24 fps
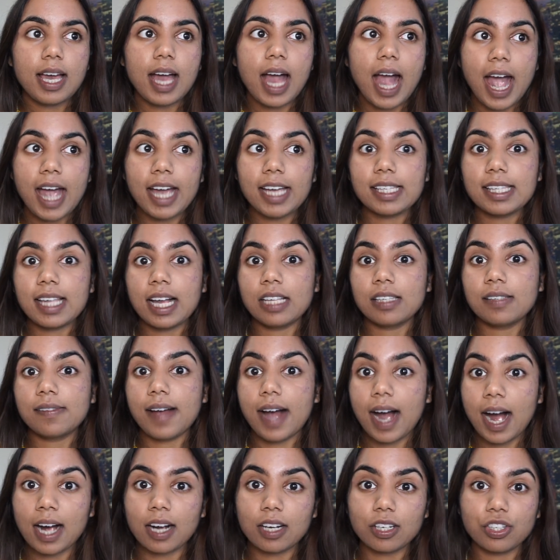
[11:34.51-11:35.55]
A stands for
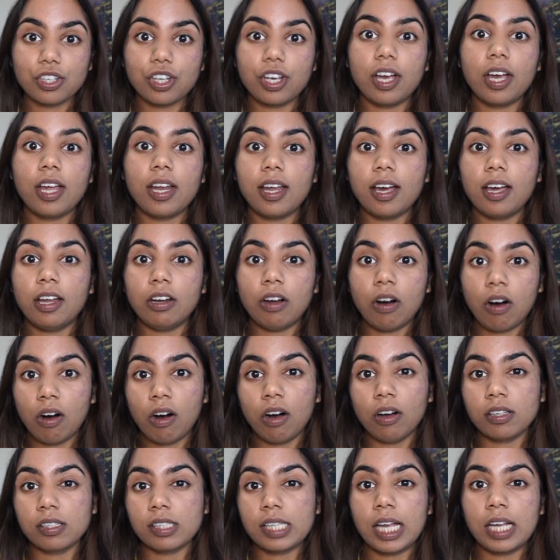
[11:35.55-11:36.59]
action, and
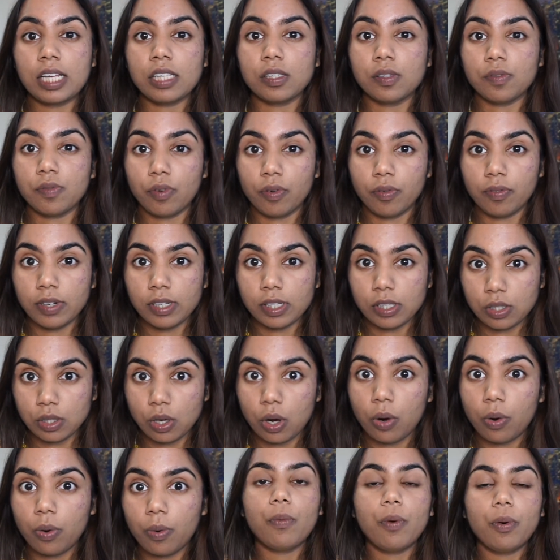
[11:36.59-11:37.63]
R stands for
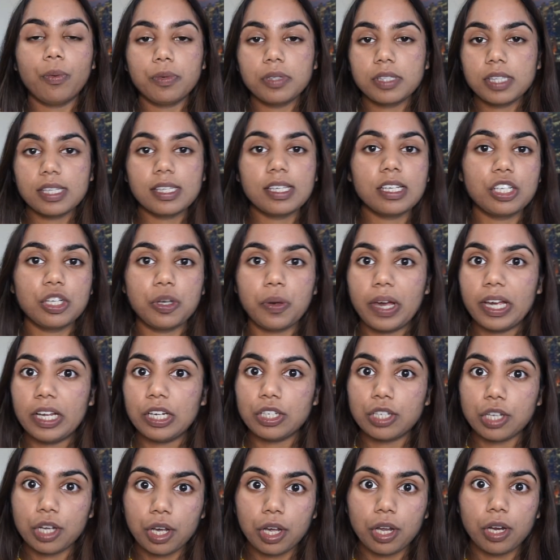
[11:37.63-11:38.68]
result. What was the
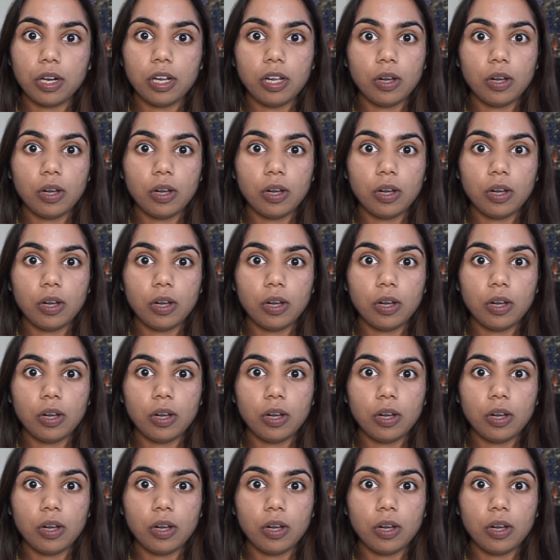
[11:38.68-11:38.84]
situation?